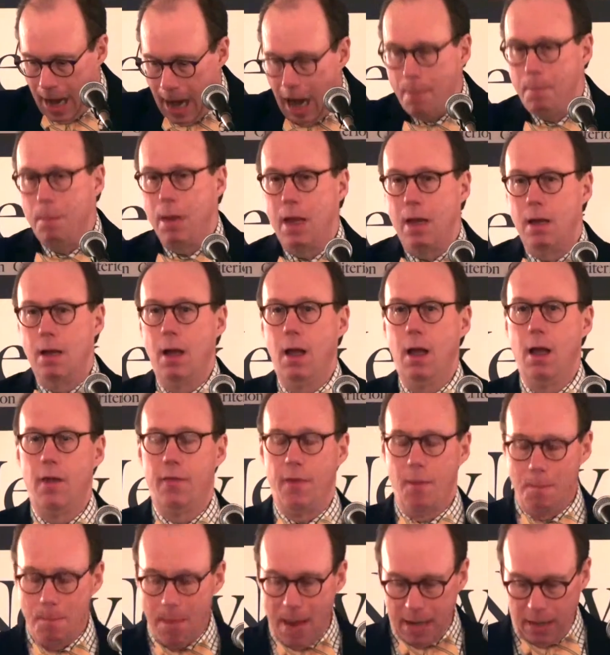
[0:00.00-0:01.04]
I mean
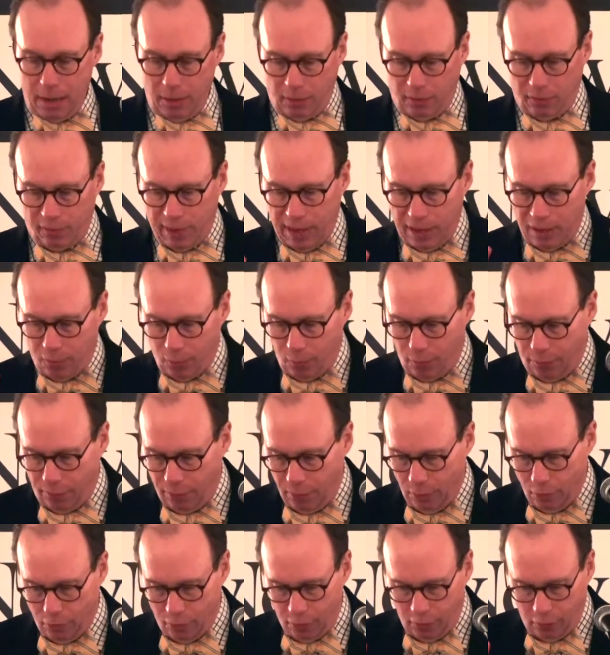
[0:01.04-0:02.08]
the many
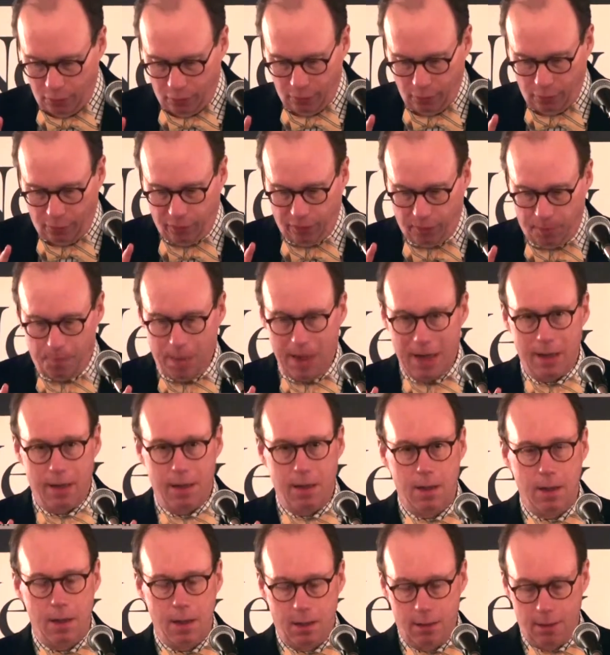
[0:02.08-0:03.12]
centrifuges of
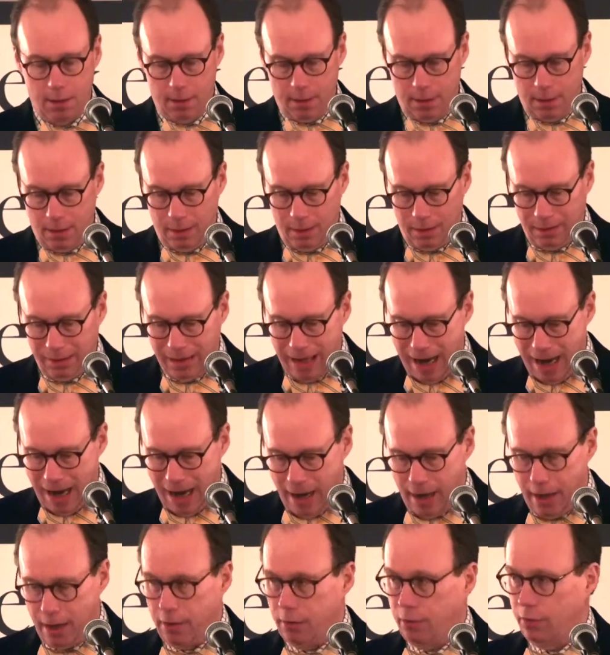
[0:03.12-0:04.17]
spin,
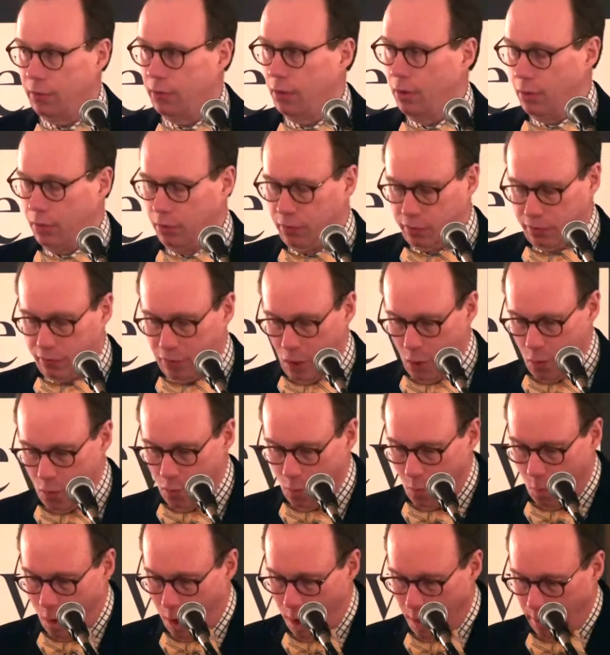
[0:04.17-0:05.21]
lies,
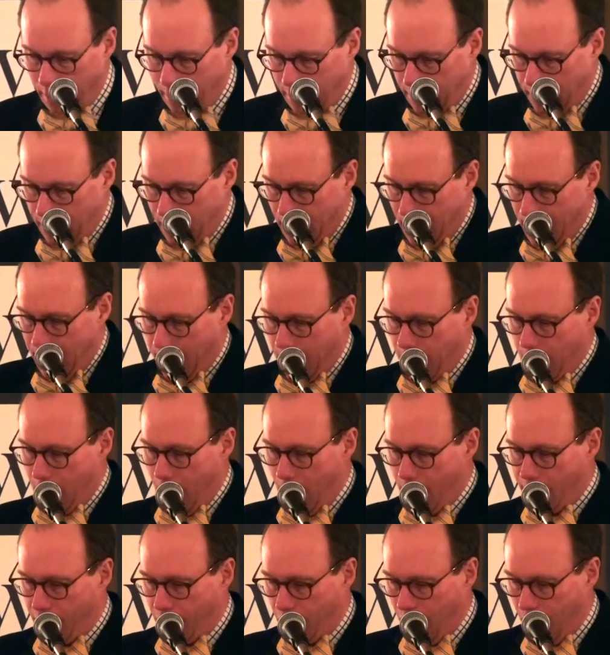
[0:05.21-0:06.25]
stonewalling, and
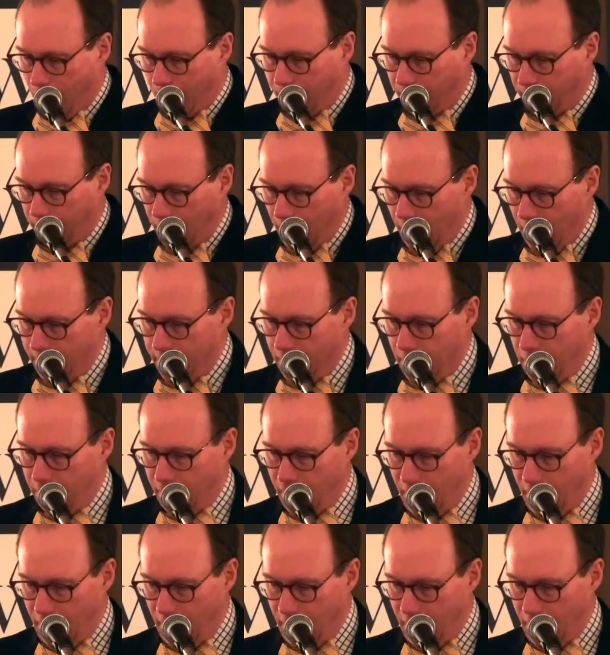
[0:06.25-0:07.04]
cover-ups that have